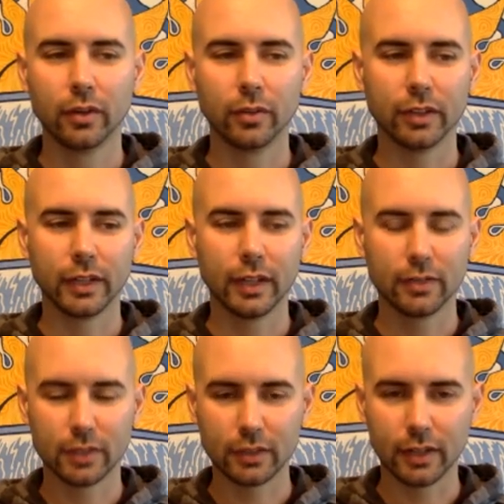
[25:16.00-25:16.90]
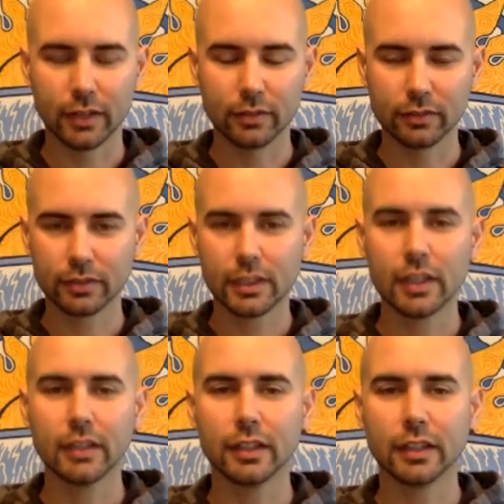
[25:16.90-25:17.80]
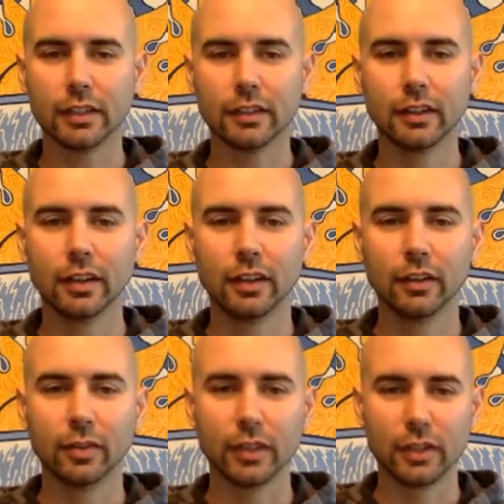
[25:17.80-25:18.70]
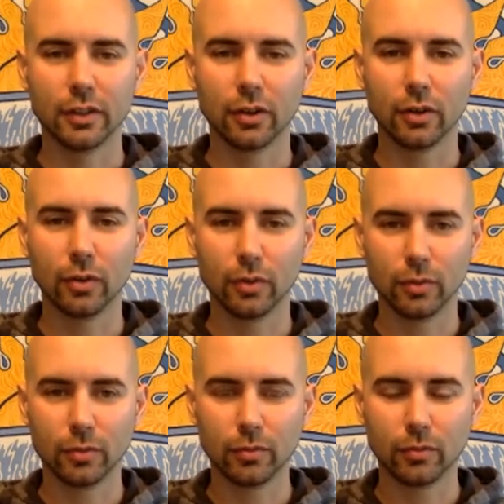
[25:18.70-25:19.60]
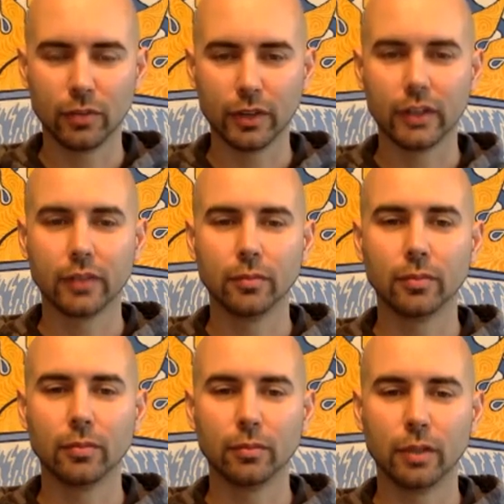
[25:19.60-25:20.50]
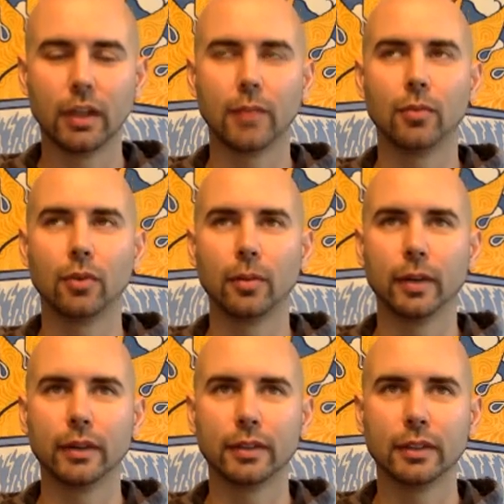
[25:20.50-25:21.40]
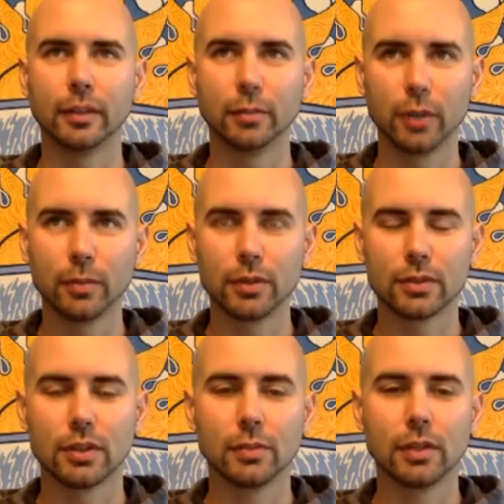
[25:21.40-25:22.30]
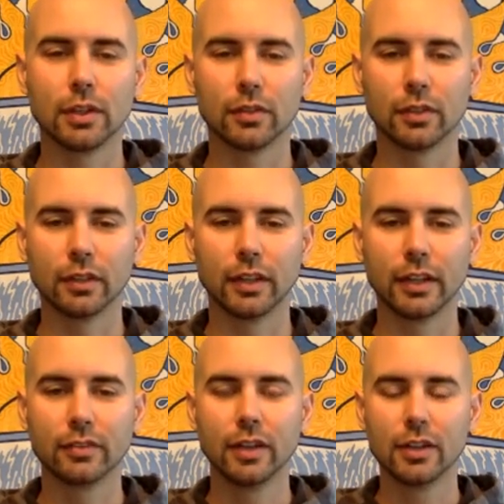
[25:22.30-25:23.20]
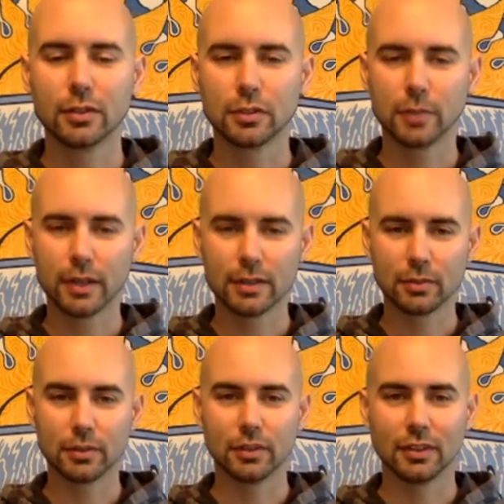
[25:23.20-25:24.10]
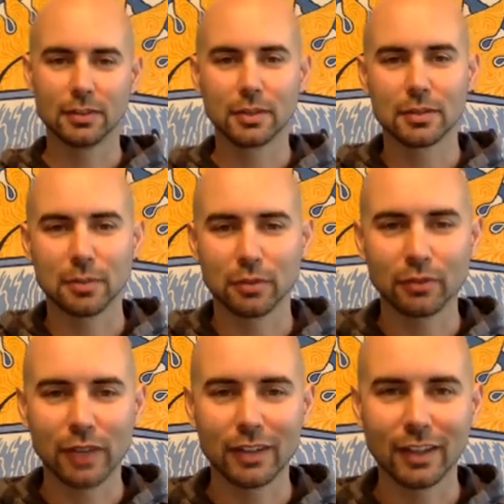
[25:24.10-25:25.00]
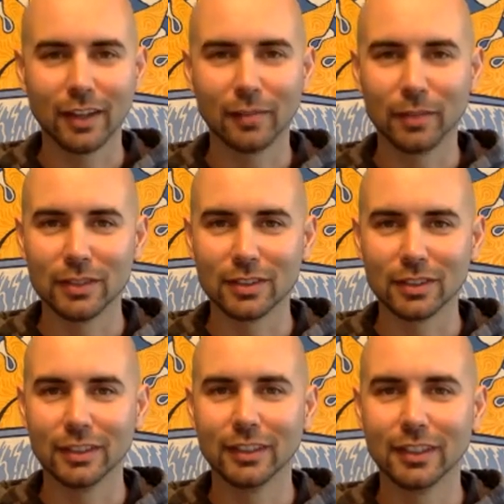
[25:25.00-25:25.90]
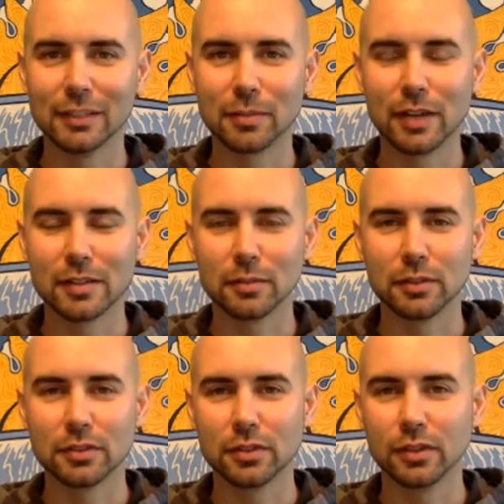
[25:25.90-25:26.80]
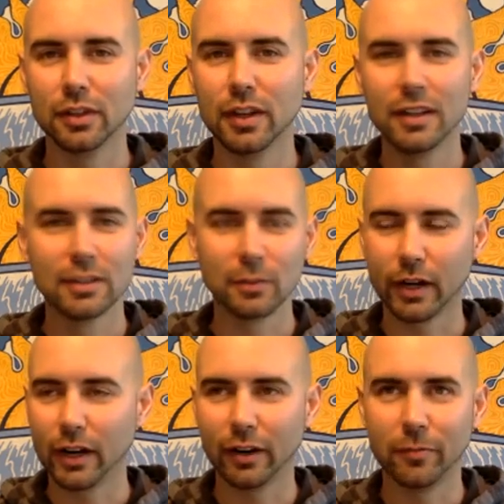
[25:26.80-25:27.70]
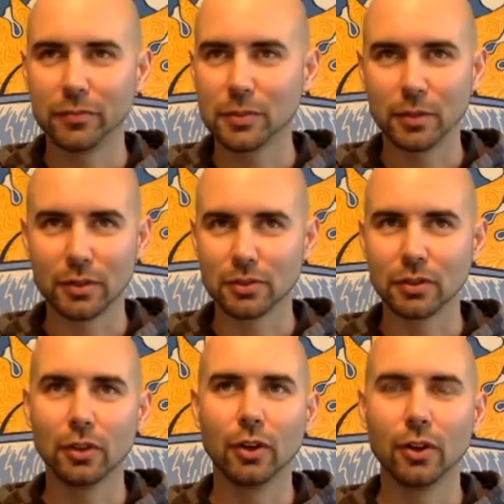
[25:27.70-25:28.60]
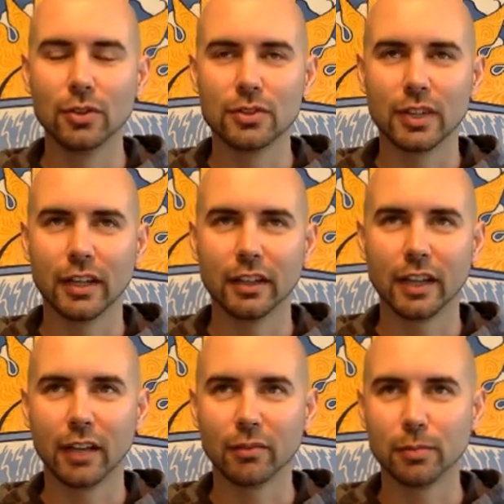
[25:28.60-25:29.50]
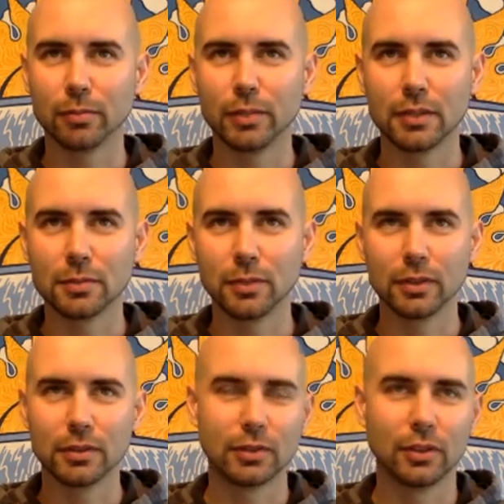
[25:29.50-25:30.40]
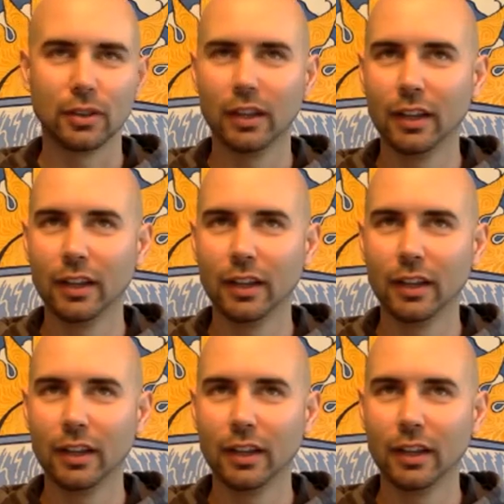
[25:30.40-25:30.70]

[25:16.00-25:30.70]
they have done a lot of healing, where they know a lot more about their purpose and the meaning of their life. So it's possible to fake that. Basically, it's possible to wear spiritual clothes and repeat spiritual,